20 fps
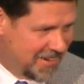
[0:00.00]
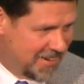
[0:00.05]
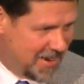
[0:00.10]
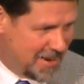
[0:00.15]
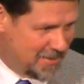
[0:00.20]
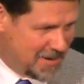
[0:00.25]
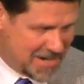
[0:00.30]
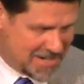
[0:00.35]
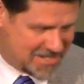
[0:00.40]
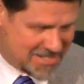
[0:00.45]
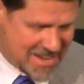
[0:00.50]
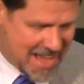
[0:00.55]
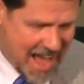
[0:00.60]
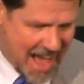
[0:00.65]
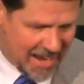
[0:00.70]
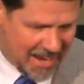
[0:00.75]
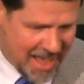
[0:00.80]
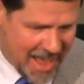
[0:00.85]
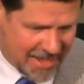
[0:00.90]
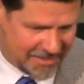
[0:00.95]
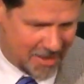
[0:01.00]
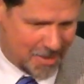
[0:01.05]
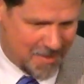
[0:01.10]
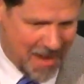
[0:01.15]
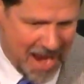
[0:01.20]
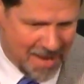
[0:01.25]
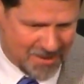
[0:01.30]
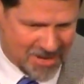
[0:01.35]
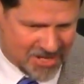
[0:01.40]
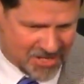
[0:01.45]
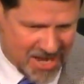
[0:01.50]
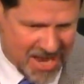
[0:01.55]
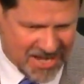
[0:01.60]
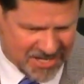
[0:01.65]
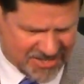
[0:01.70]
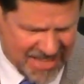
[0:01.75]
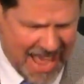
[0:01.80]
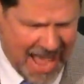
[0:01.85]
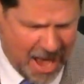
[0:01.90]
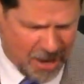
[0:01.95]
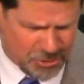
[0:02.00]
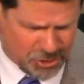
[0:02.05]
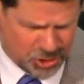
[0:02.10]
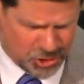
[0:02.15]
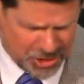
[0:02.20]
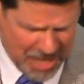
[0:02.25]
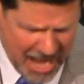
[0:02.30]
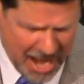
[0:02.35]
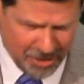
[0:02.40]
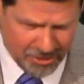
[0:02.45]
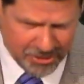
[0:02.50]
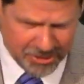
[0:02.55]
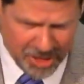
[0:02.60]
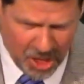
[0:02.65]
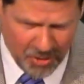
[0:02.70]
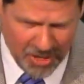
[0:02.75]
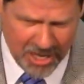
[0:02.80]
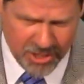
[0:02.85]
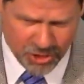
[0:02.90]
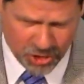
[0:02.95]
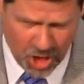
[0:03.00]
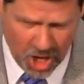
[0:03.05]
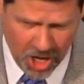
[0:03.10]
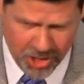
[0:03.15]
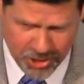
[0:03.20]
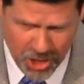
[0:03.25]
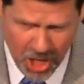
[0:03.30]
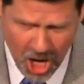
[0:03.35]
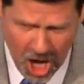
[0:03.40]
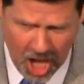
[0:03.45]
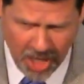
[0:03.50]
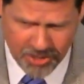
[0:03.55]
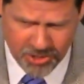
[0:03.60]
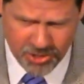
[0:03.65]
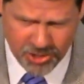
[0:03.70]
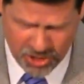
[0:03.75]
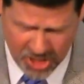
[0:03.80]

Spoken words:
It's not like the Bible says, thou shalt go to church on